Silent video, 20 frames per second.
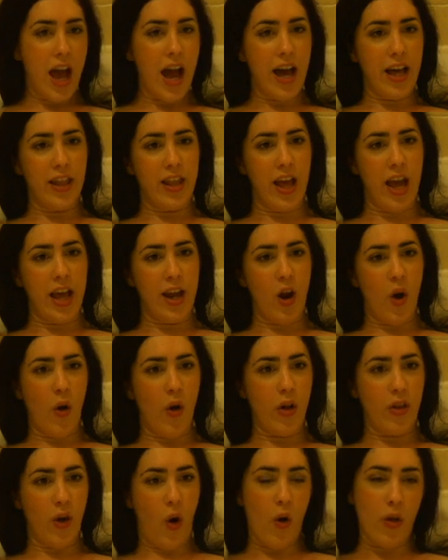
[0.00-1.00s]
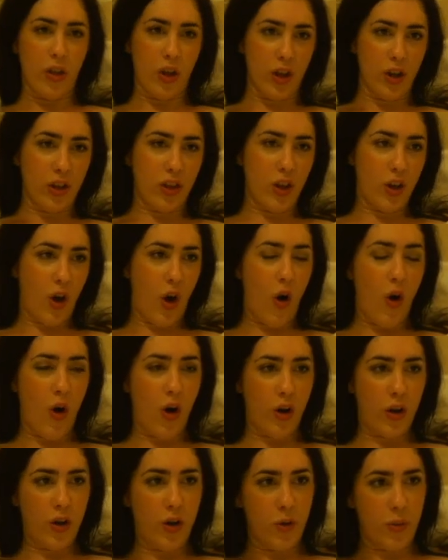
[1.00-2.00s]
and then the
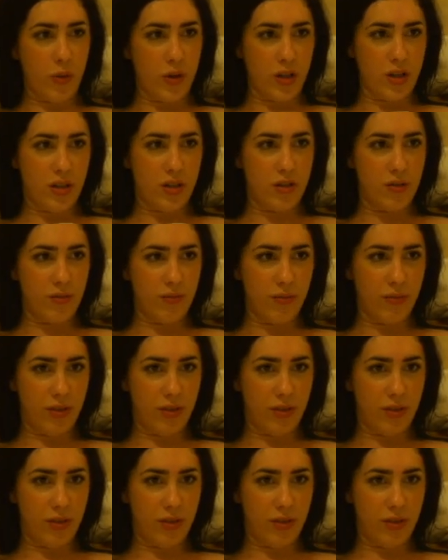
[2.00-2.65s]
cock who is